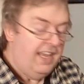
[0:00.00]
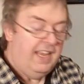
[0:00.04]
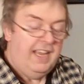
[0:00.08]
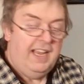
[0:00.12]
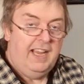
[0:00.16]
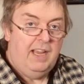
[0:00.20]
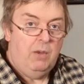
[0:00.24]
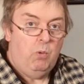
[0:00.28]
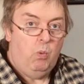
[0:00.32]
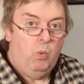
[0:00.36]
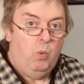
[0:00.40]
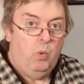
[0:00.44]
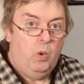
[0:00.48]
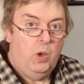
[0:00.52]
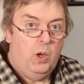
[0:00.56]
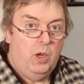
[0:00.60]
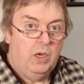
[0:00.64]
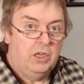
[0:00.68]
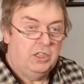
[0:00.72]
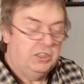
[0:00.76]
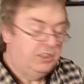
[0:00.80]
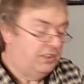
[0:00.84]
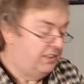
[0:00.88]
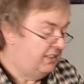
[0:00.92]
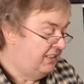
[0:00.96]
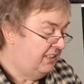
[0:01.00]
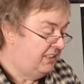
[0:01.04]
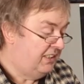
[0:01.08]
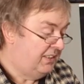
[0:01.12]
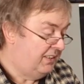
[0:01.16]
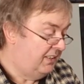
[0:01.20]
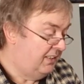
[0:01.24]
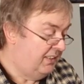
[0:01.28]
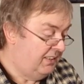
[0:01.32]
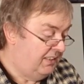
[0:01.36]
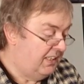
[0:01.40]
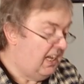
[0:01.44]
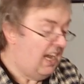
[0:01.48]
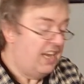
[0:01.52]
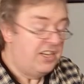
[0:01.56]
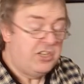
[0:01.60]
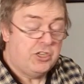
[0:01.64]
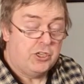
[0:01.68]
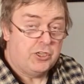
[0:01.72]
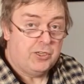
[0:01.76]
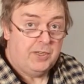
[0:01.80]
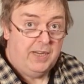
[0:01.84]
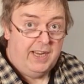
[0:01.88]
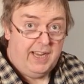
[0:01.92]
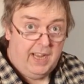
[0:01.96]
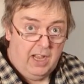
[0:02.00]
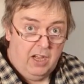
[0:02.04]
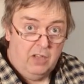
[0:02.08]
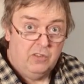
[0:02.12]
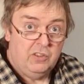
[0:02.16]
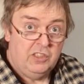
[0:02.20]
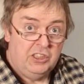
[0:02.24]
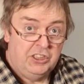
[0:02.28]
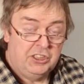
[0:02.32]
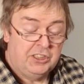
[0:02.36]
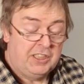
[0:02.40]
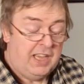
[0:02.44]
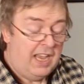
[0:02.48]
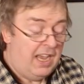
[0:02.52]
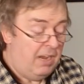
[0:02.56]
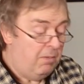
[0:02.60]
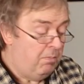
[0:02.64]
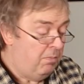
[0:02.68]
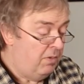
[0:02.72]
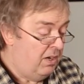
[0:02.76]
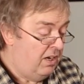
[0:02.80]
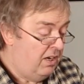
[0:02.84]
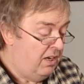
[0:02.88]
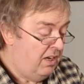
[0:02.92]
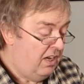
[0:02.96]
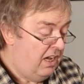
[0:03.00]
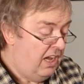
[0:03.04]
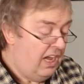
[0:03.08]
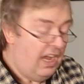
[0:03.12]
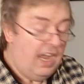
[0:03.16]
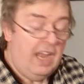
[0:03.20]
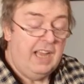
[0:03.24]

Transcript: It works. This is a treat on this camera.